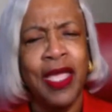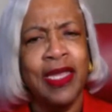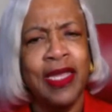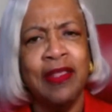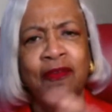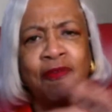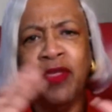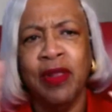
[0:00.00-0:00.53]
and
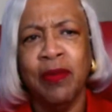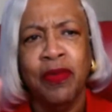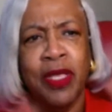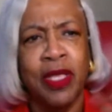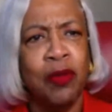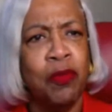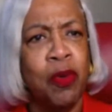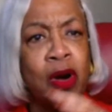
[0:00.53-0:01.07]
an event
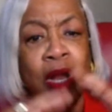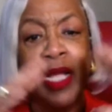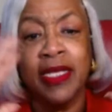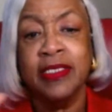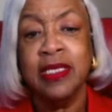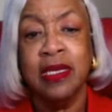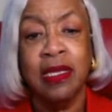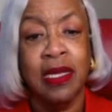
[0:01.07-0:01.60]
planner par
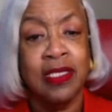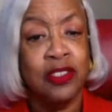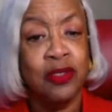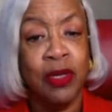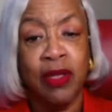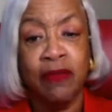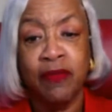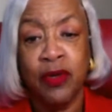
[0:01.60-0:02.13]
excellence, so I
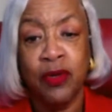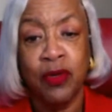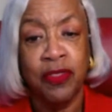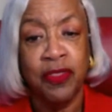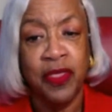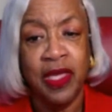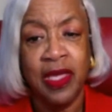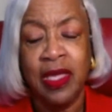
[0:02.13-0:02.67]
don't have to do a
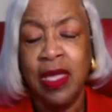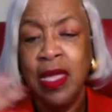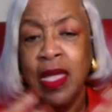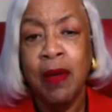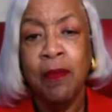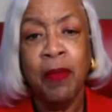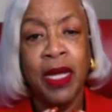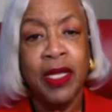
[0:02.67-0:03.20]
thing.
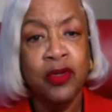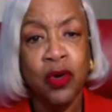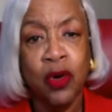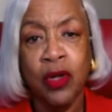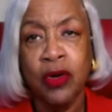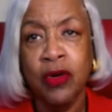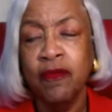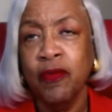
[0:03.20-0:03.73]
My
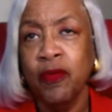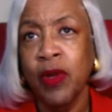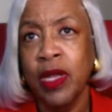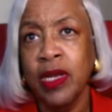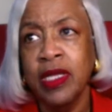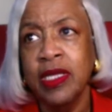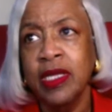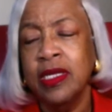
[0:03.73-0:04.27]
daughter,
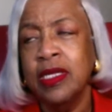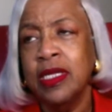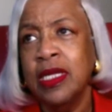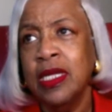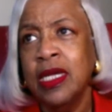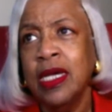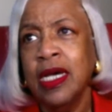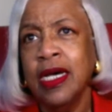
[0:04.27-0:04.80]
Veronica
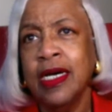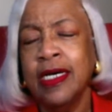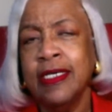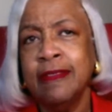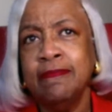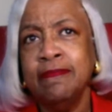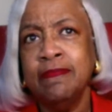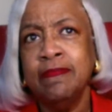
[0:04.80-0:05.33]

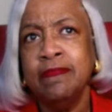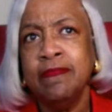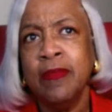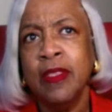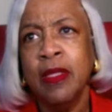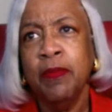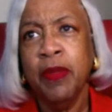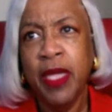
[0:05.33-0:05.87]

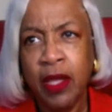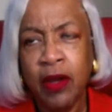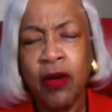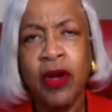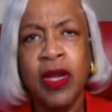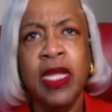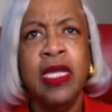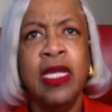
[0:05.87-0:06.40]

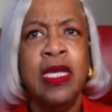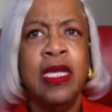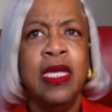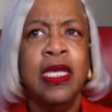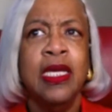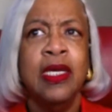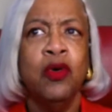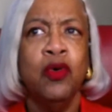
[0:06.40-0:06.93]
Perry,
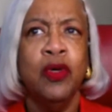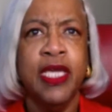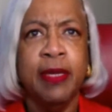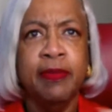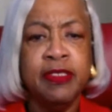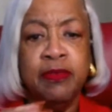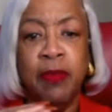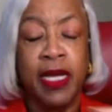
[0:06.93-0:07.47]
who
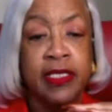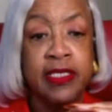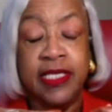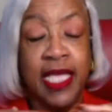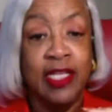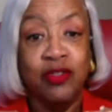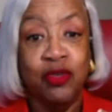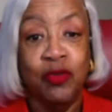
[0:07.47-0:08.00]
keeps my
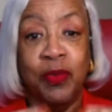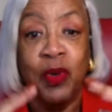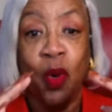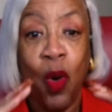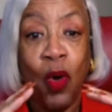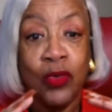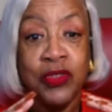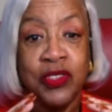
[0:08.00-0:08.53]
schedule, but
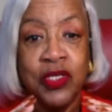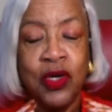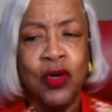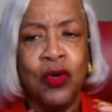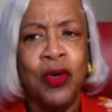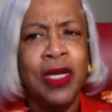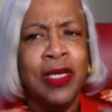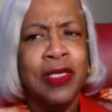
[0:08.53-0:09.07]

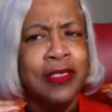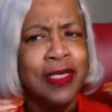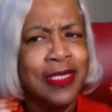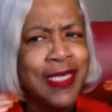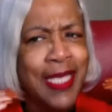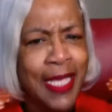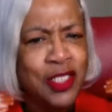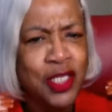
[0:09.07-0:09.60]
also does
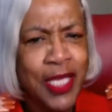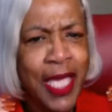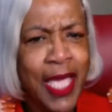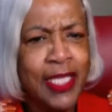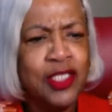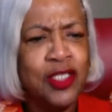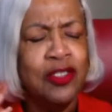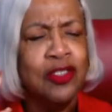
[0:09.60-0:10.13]

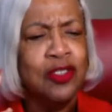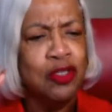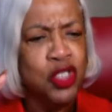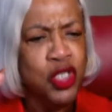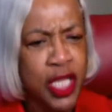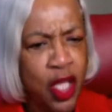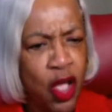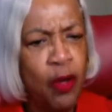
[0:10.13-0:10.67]
education. So
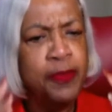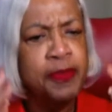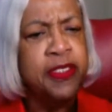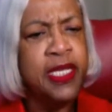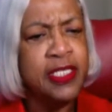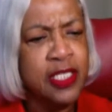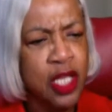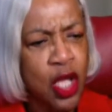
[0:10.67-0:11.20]
she helps
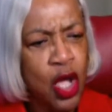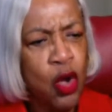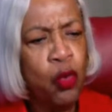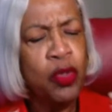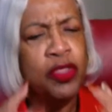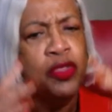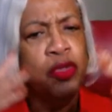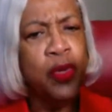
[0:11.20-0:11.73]
us
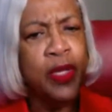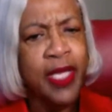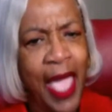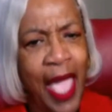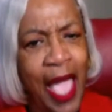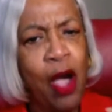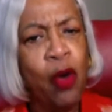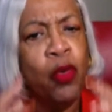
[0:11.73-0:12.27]
with doing
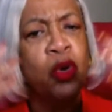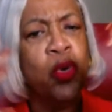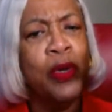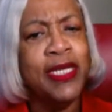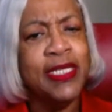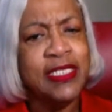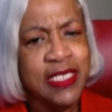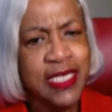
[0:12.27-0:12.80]
how we're going
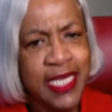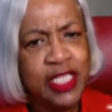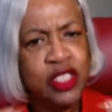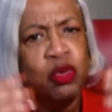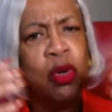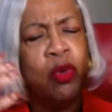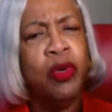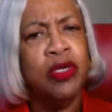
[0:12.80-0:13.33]
to teach
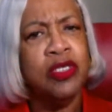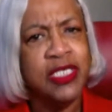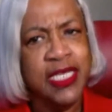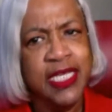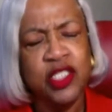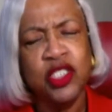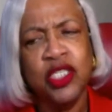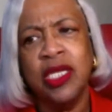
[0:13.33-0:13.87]
what we're
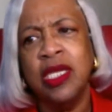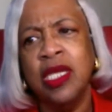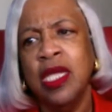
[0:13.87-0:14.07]
teaching.